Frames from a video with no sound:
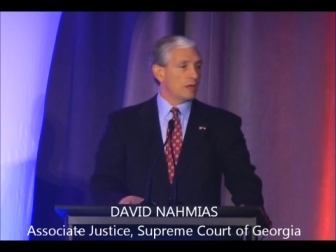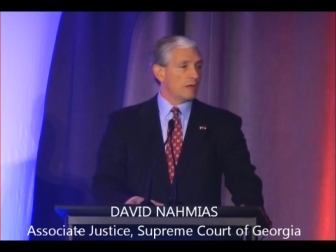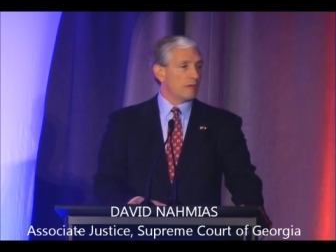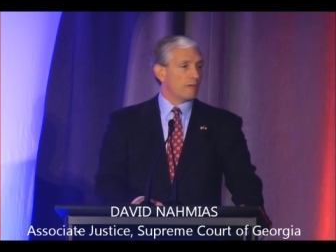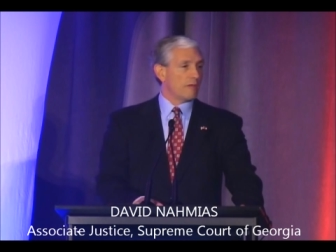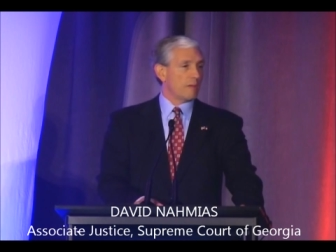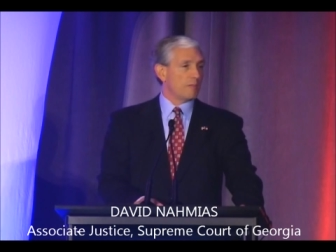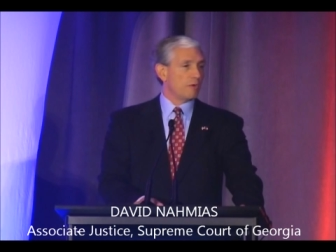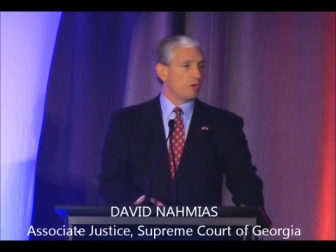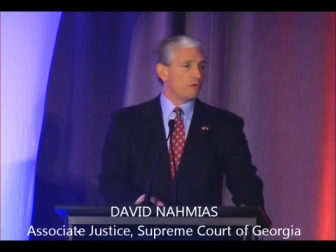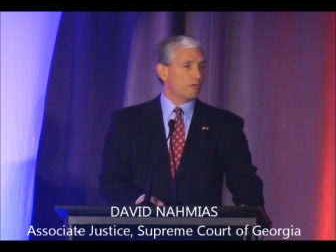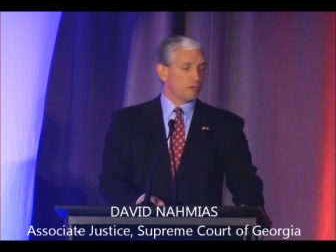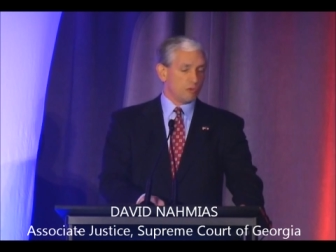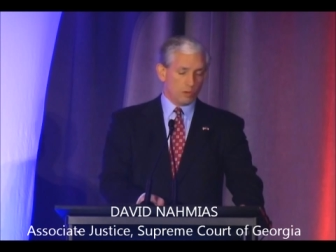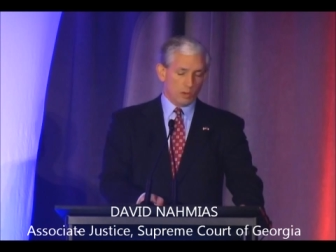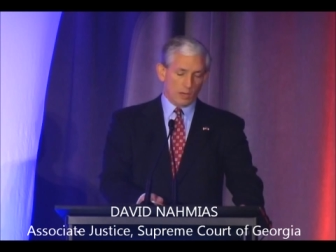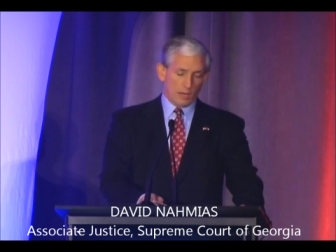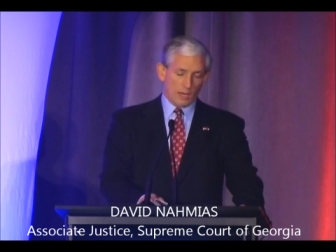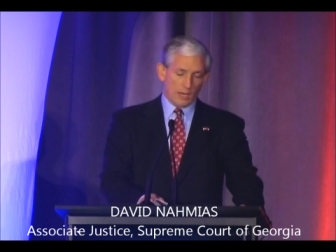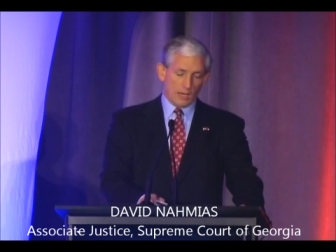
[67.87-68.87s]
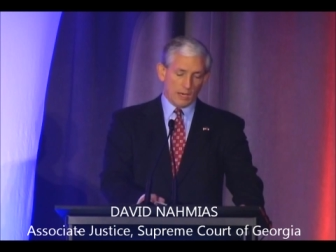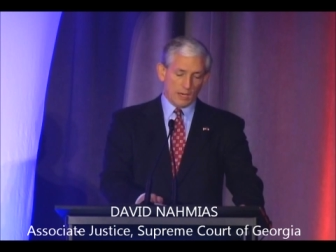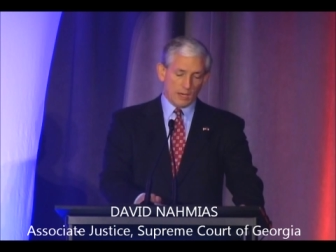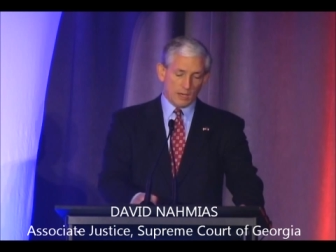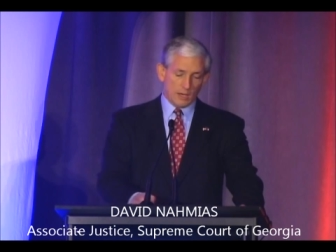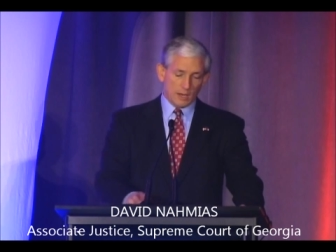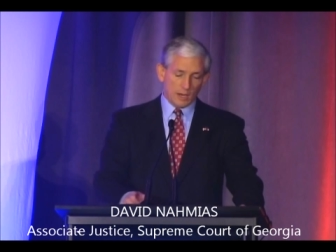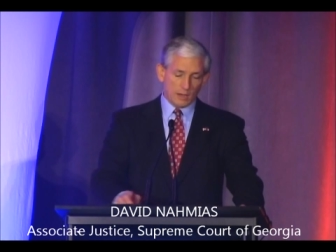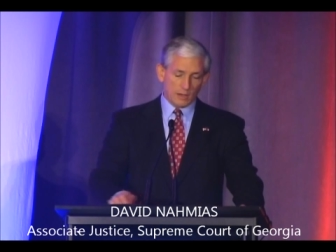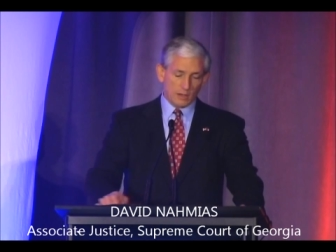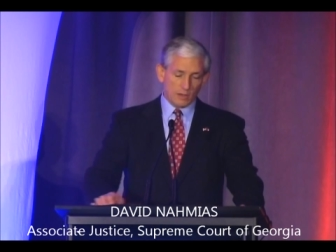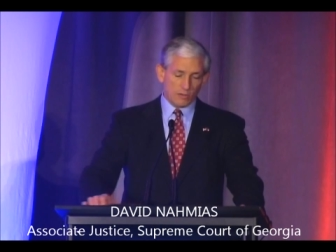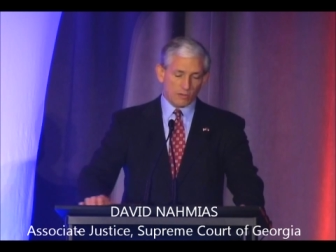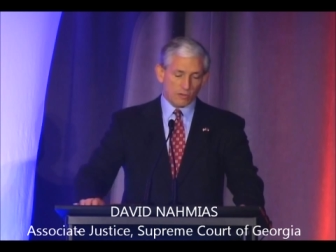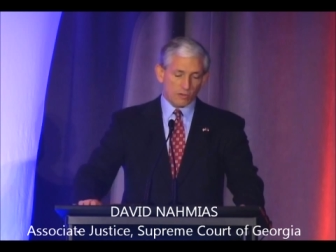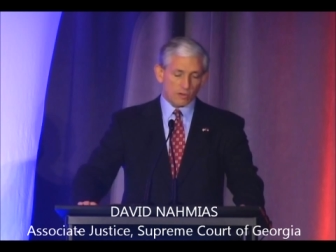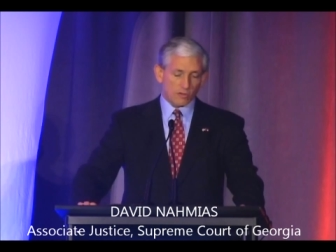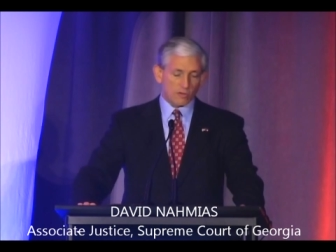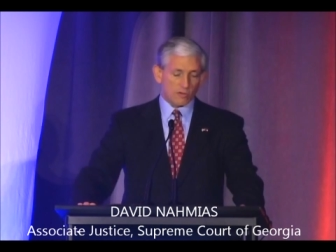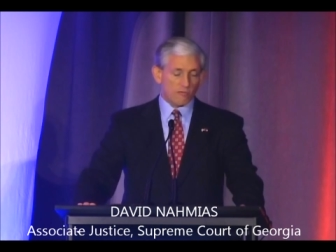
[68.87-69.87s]
They moved to Atlanta in nineteen
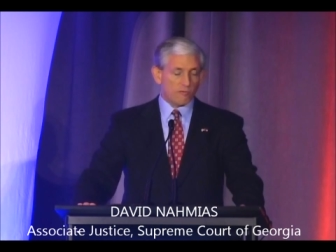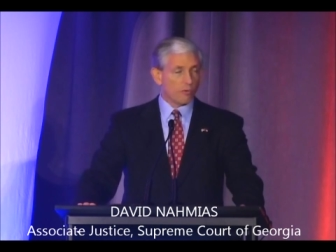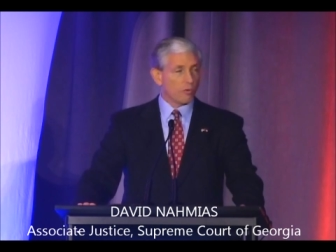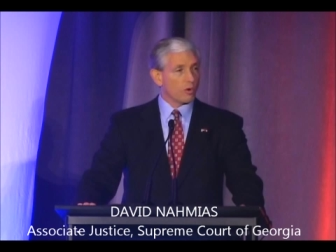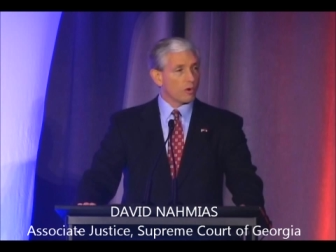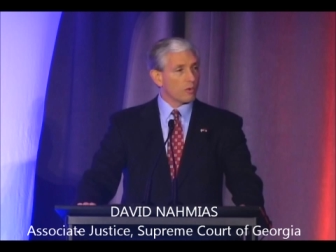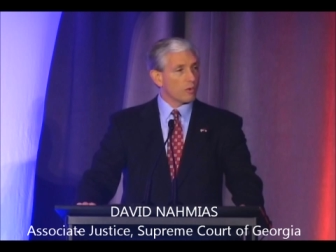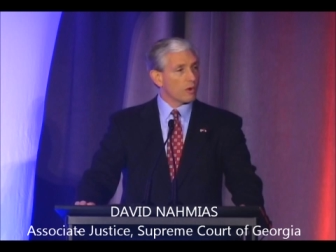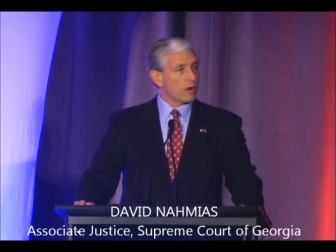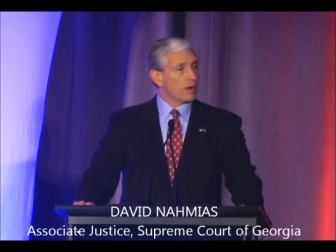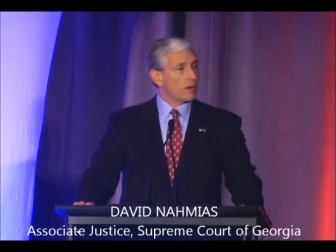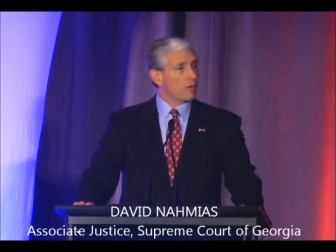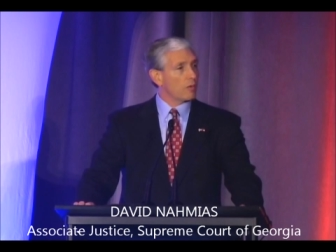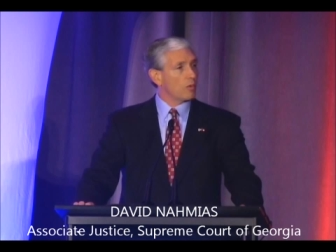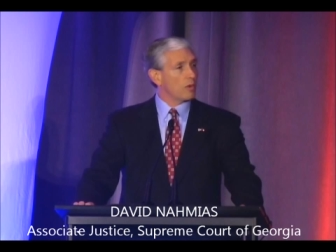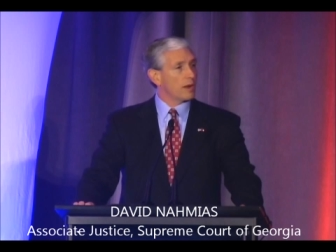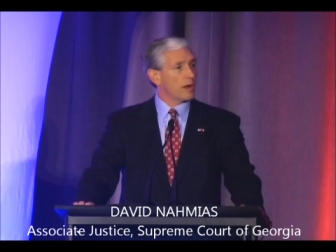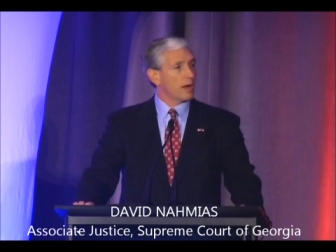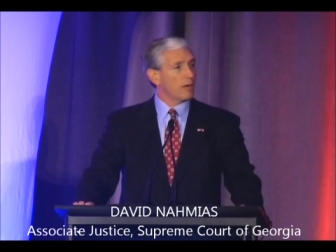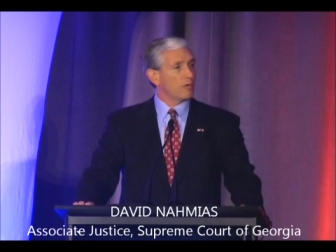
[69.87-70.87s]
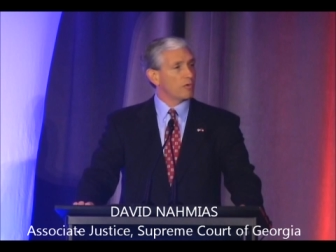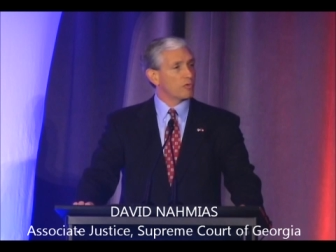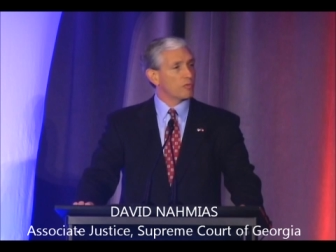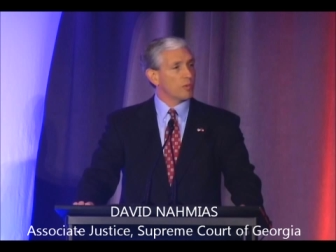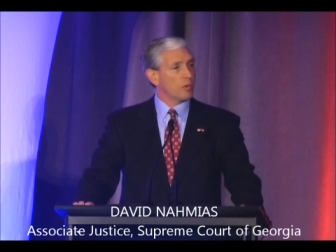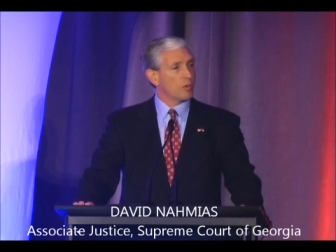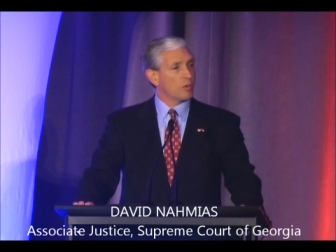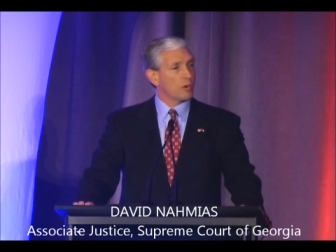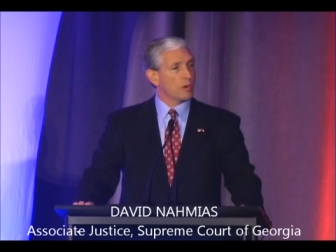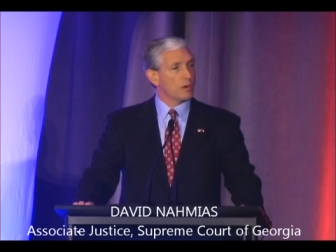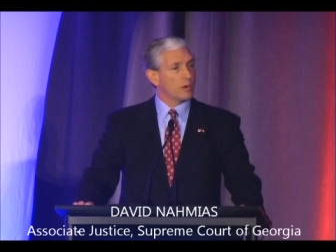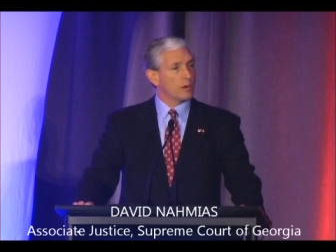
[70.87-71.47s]
sixty-four, where, when I was born,